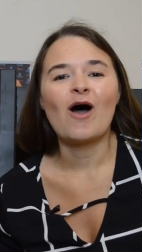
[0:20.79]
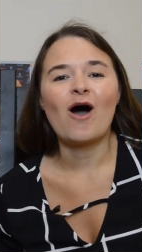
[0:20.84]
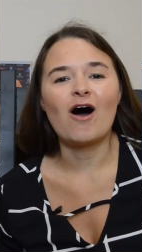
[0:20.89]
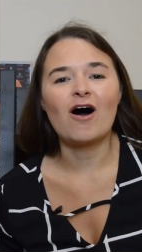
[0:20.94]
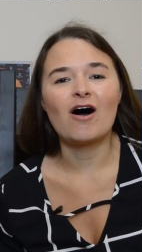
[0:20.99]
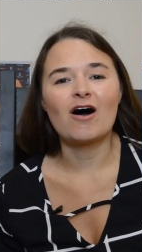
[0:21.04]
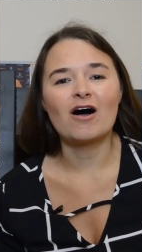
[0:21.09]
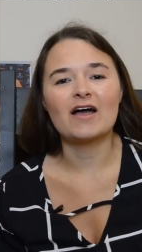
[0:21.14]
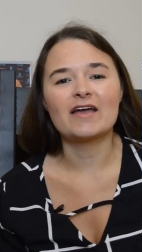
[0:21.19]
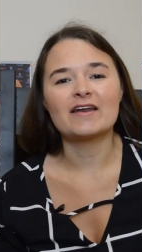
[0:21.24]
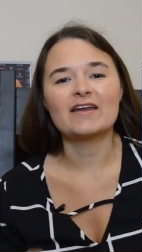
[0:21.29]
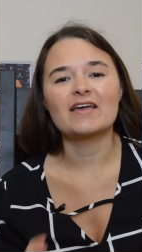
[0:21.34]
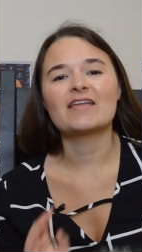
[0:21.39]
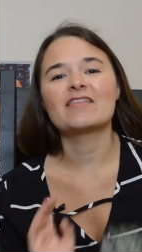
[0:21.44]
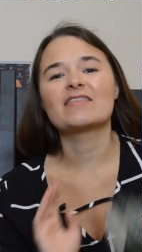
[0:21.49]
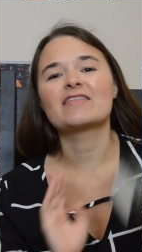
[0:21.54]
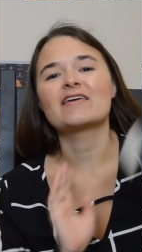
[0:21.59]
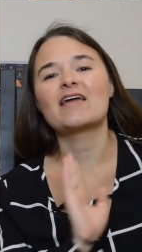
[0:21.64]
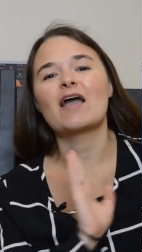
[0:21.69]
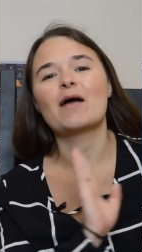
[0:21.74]
on
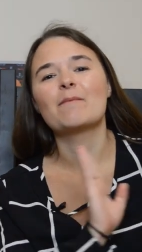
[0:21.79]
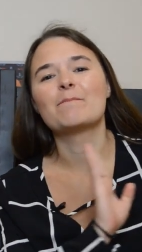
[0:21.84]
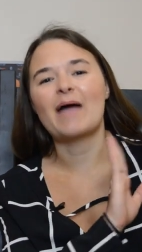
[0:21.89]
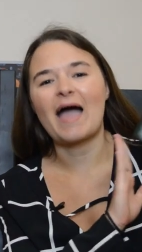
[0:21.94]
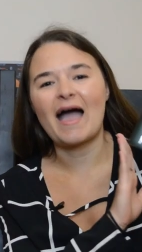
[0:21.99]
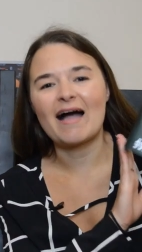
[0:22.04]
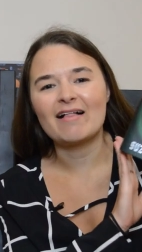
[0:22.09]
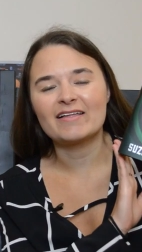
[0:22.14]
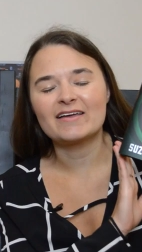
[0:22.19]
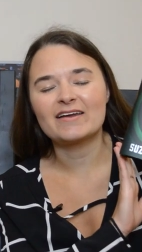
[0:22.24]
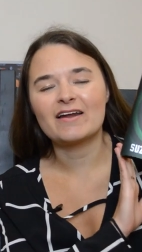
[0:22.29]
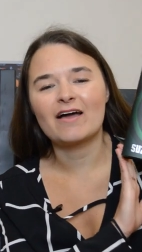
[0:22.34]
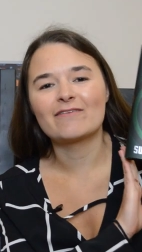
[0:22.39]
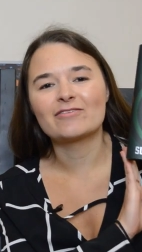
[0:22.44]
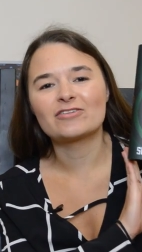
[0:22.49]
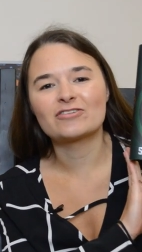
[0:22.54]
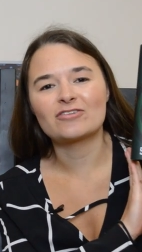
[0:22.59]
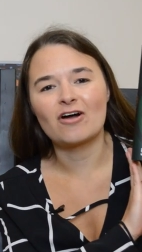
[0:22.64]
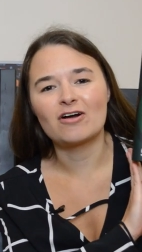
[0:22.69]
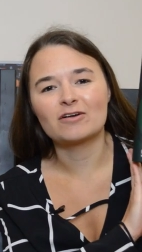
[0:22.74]
the Ballad
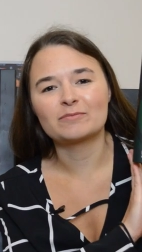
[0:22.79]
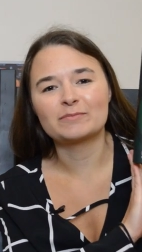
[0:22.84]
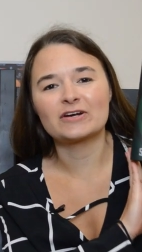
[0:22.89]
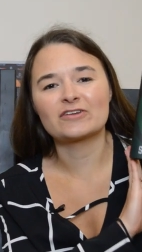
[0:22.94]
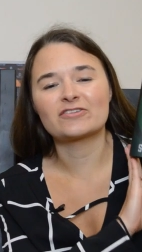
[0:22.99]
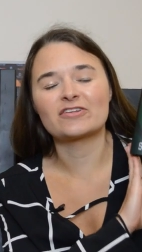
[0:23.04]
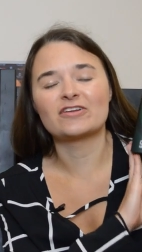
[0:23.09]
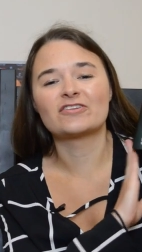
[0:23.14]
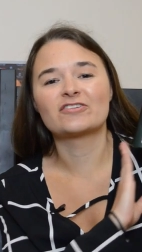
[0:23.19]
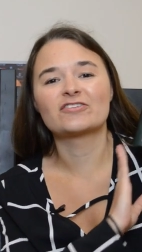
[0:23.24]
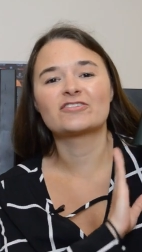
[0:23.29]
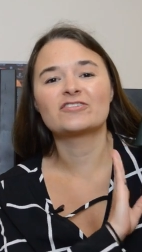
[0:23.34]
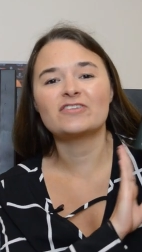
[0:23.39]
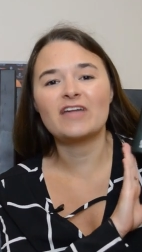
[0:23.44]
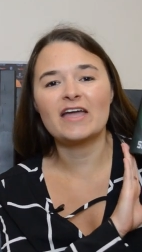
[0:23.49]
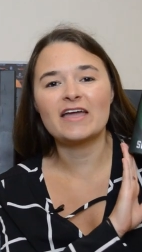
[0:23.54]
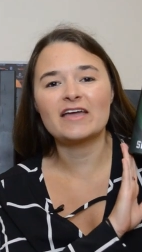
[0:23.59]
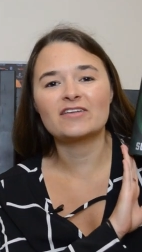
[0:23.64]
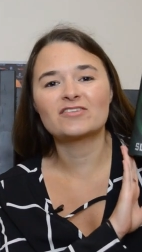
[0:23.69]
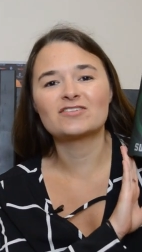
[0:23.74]
of Songbirds and
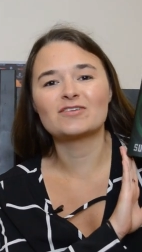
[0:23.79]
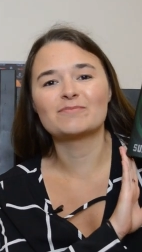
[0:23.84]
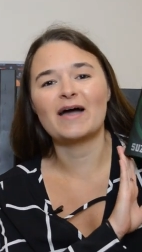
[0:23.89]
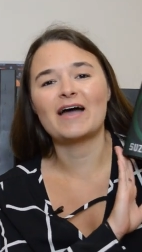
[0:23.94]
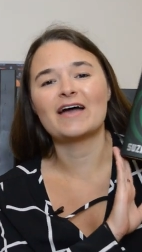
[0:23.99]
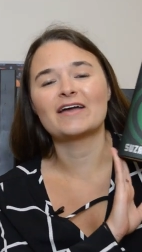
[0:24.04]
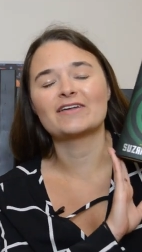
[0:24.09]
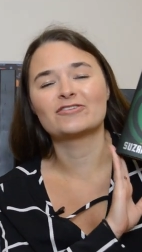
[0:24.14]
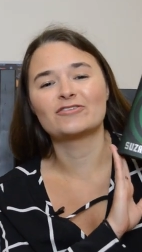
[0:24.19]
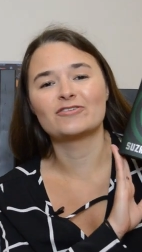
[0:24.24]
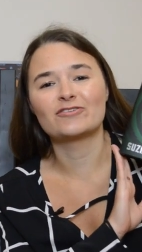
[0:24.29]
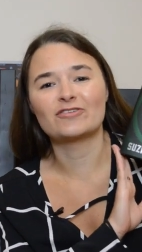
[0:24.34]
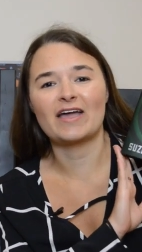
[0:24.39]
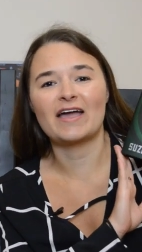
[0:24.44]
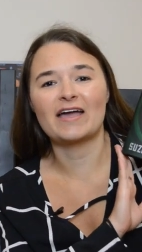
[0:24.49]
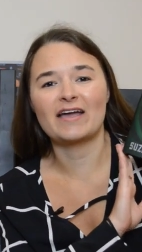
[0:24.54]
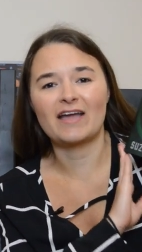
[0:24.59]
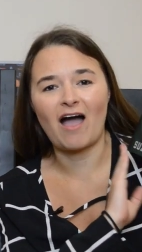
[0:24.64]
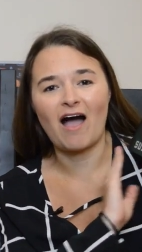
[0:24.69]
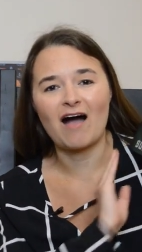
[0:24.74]
Snakes by
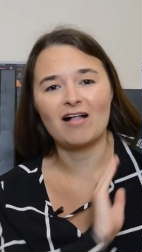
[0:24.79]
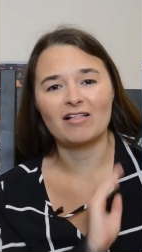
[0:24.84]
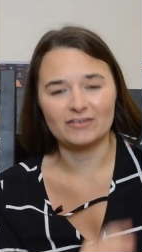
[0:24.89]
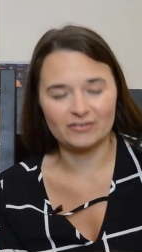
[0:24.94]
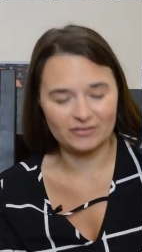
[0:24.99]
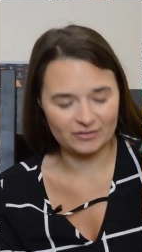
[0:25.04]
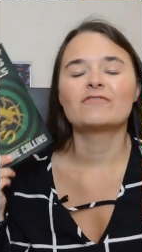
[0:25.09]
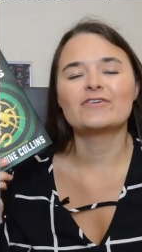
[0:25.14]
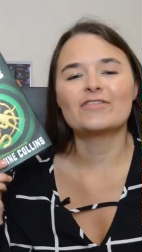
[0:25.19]
Suzanne Collins.